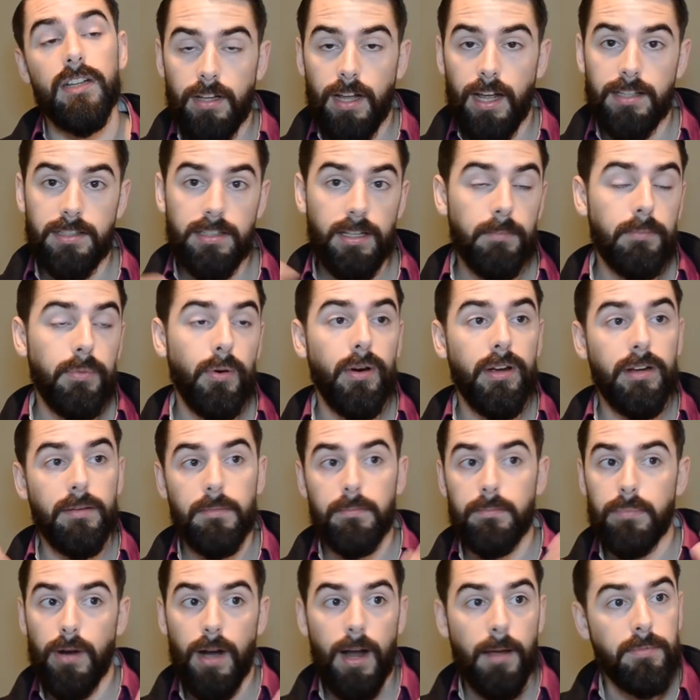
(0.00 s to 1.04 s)
At some
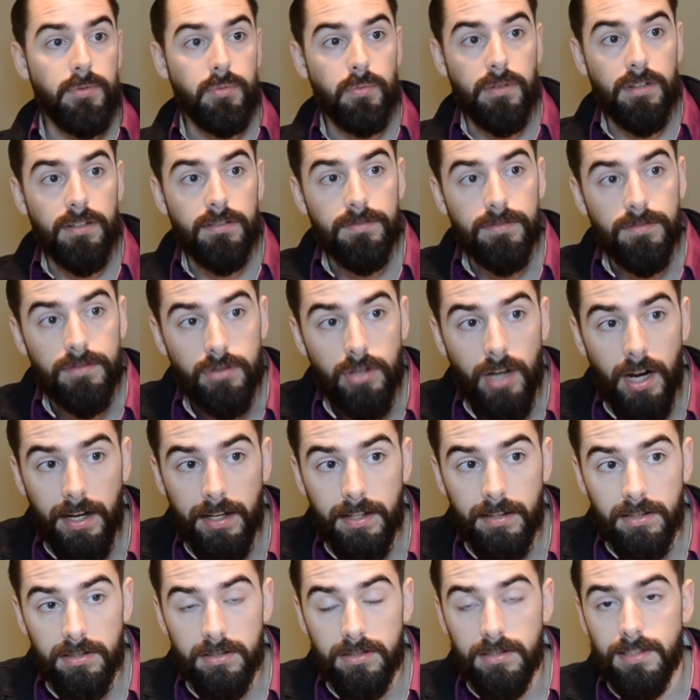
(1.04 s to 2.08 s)
point, perhaps one of
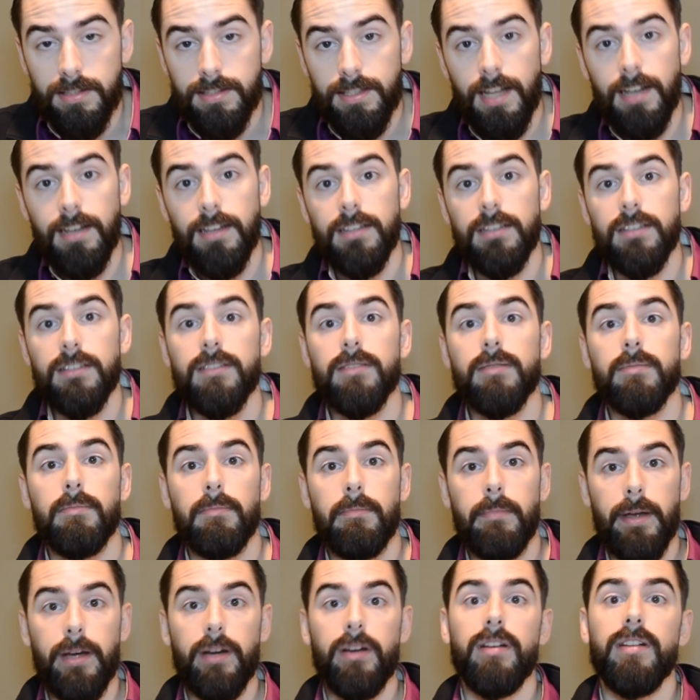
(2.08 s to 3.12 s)
Dracula's descendants
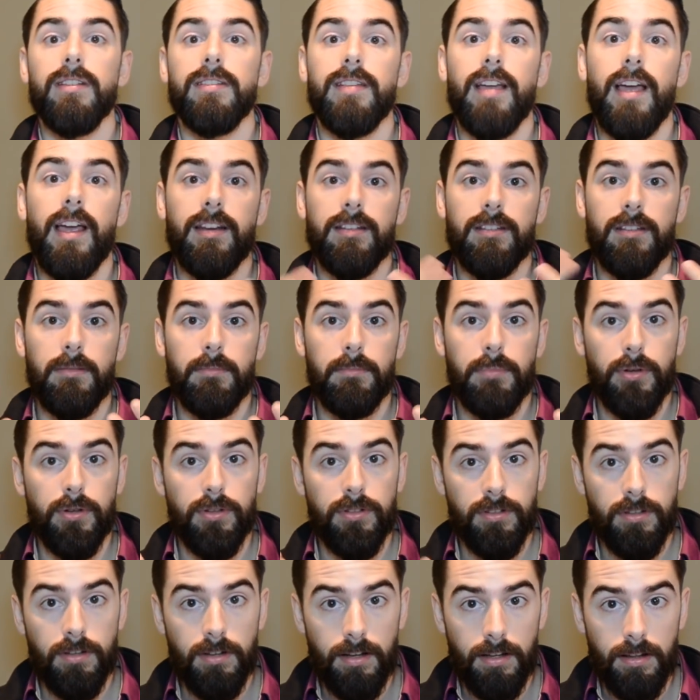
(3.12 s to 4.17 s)
married a Saxon
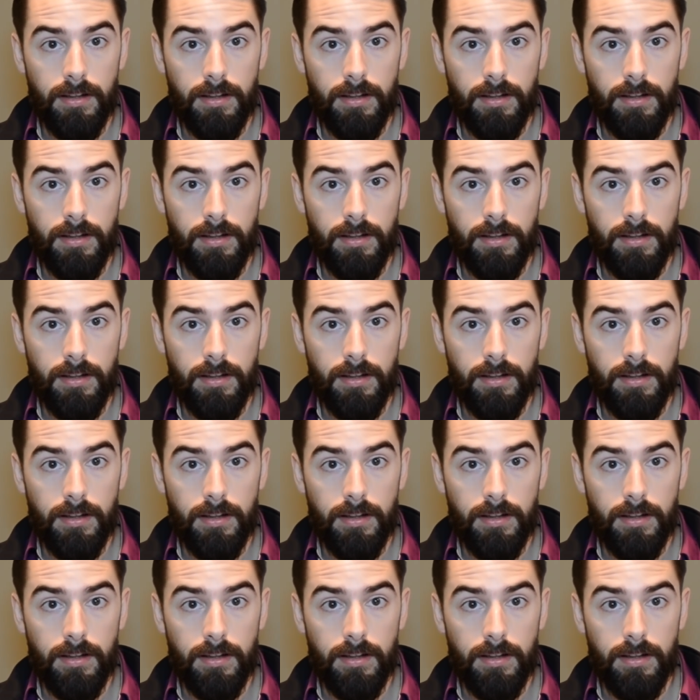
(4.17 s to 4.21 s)
person,